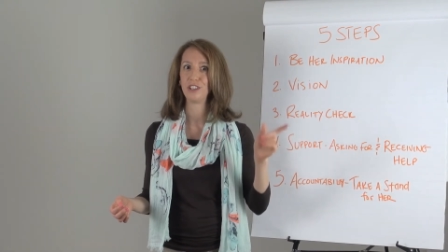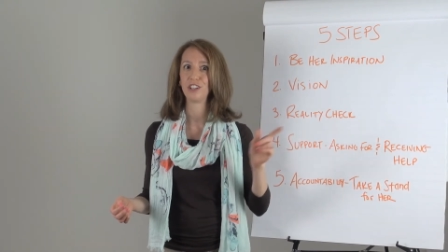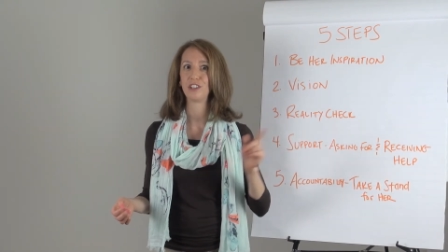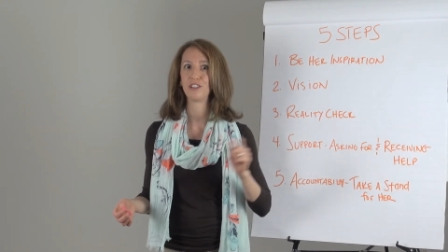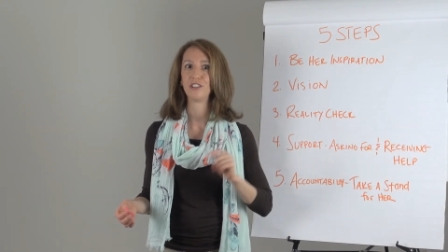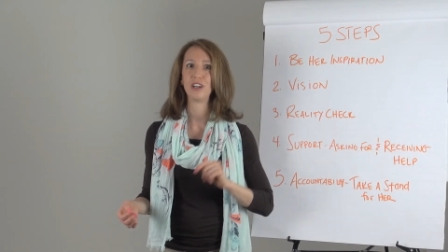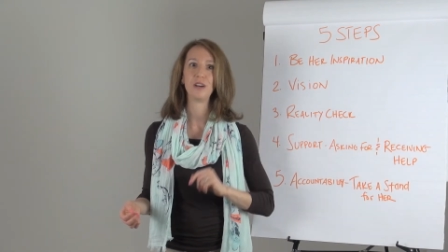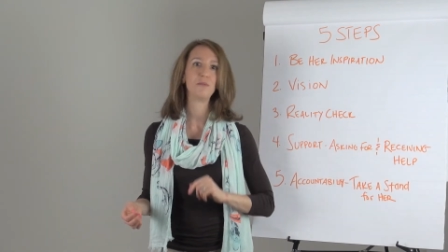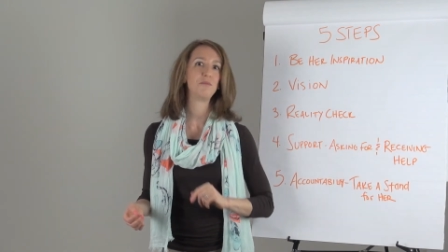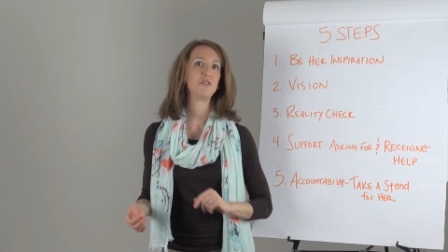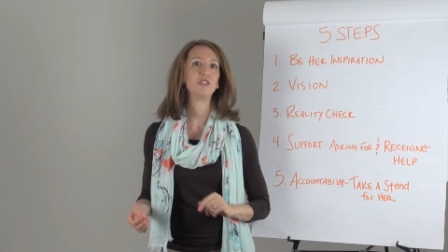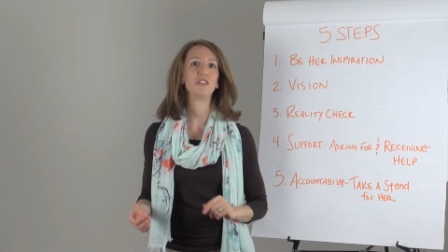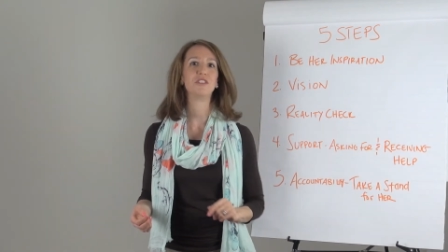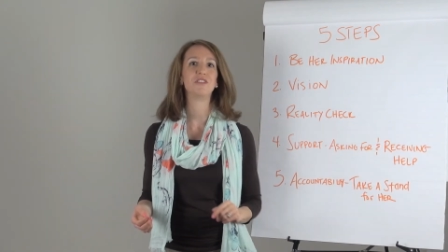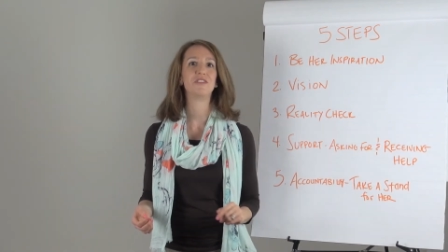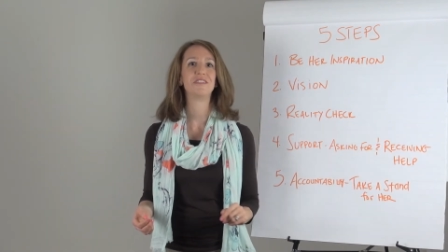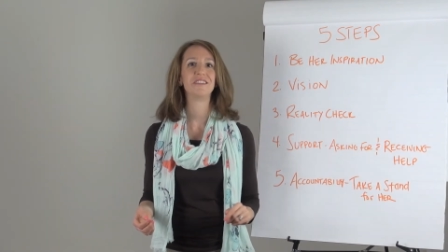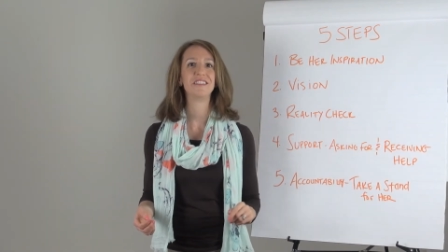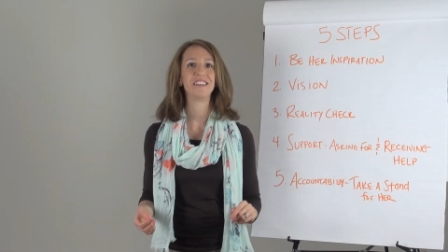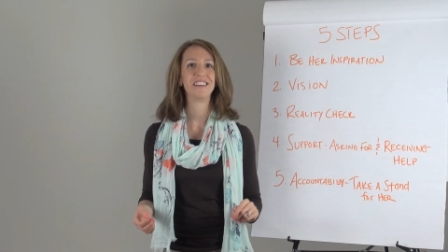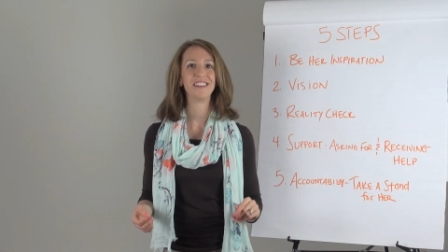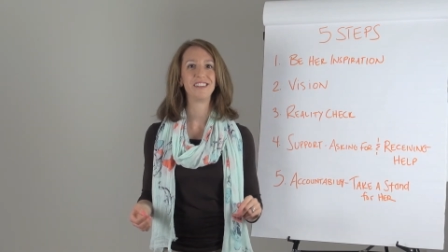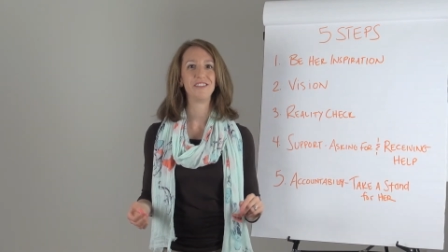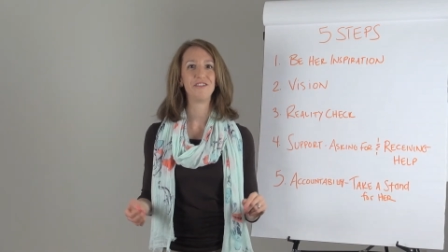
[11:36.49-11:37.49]
Look her up,
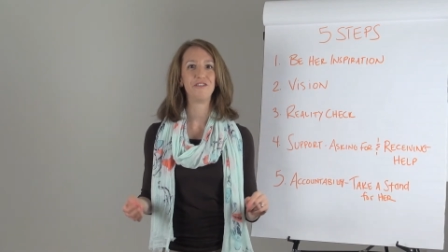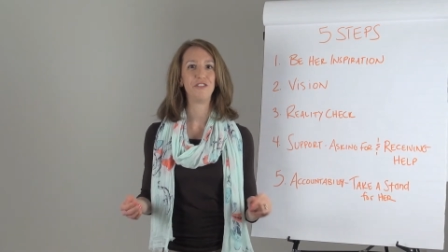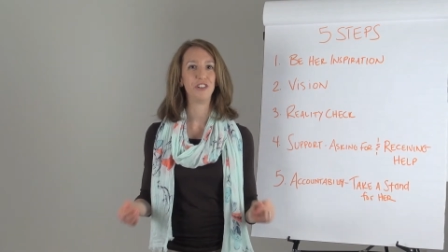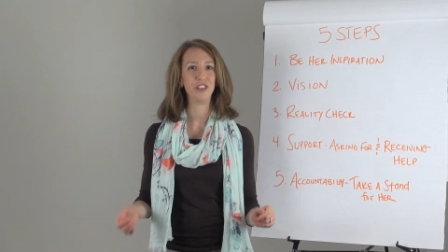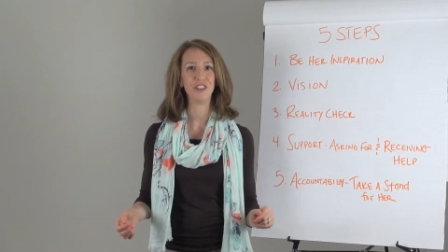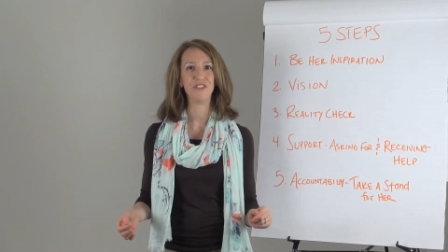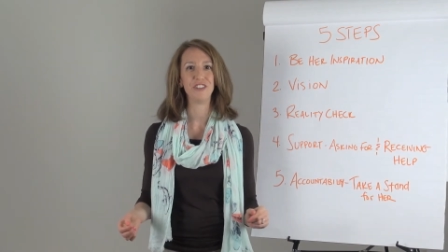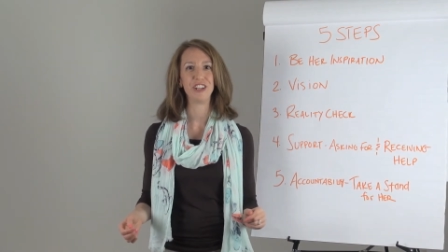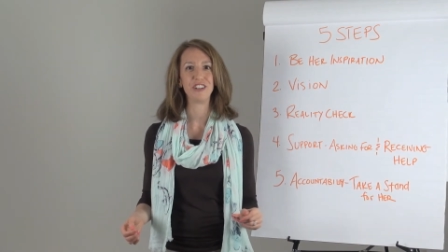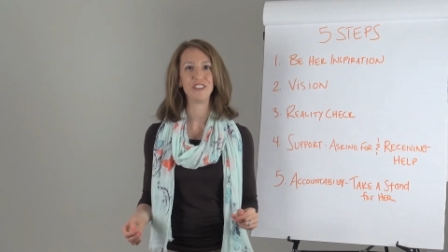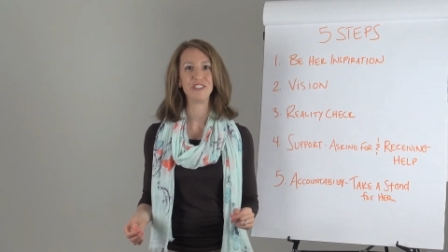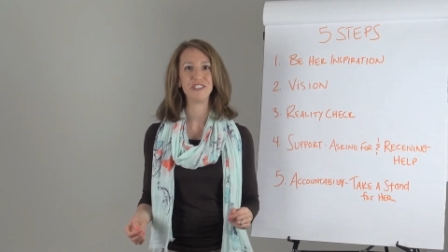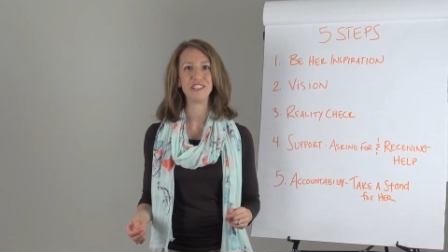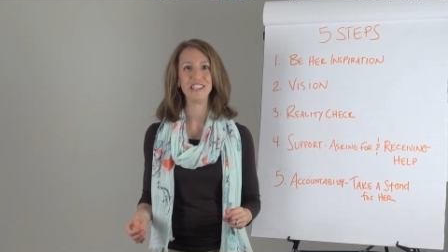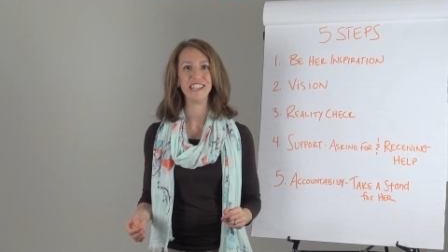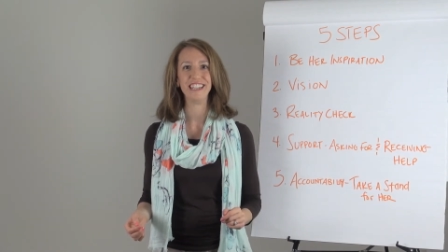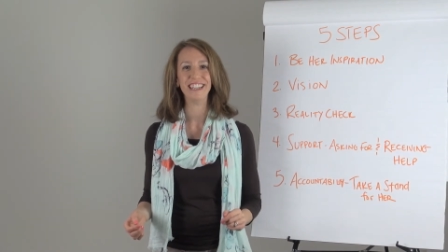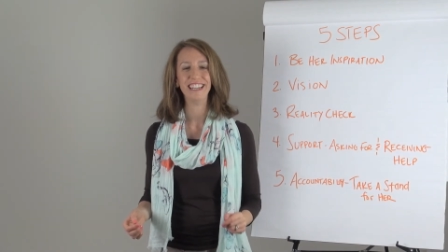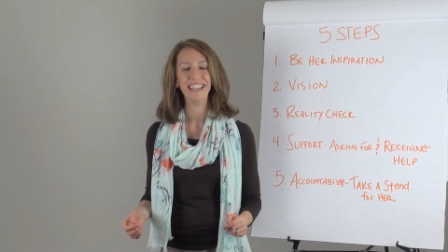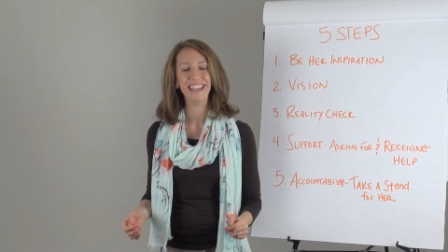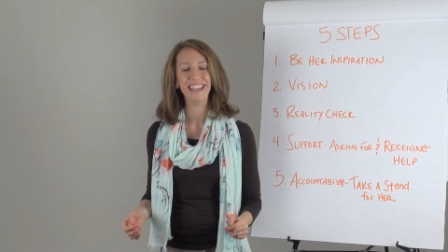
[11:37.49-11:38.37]
she's full of energy.